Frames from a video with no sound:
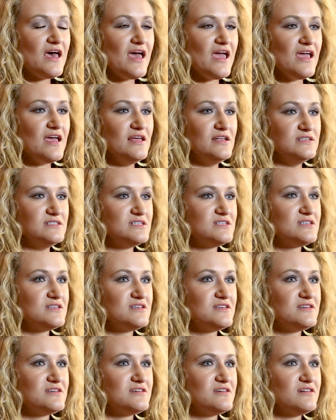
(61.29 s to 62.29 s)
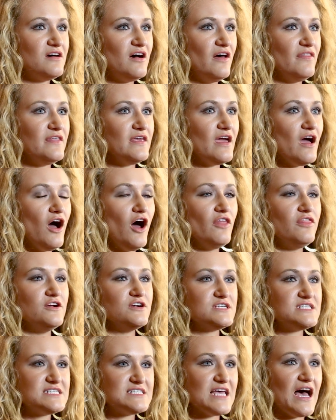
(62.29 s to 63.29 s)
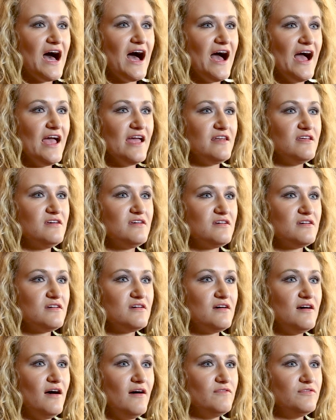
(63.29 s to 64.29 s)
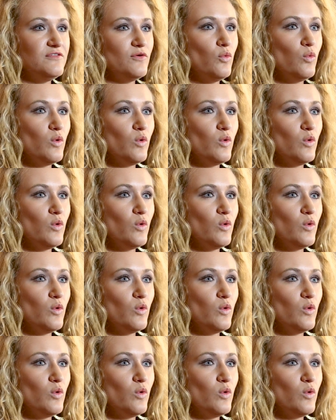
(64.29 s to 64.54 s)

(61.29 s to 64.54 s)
And on the other side of the